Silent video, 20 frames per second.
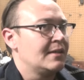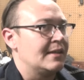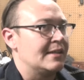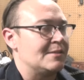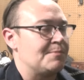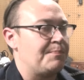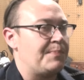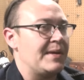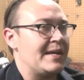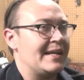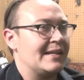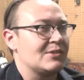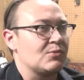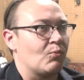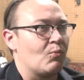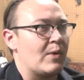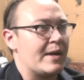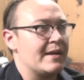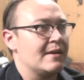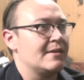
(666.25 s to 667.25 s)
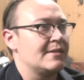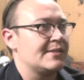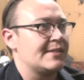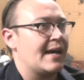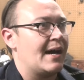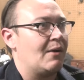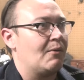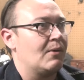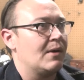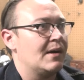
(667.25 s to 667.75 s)
as being as weird as
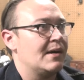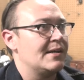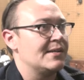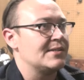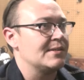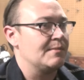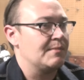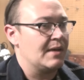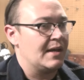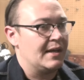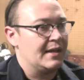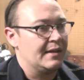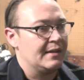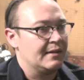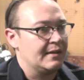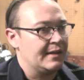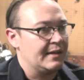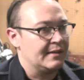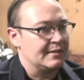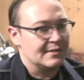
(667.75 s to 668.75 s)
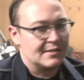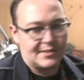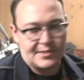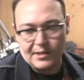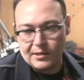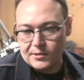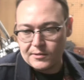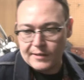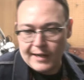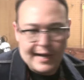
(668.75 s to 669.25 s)
that was, and and, and
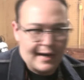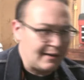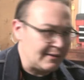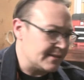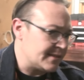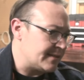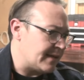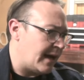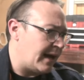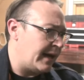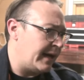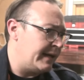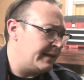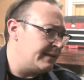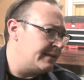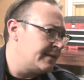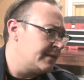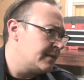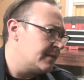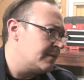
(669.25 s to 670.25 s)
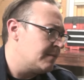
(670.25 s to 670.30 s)
so outside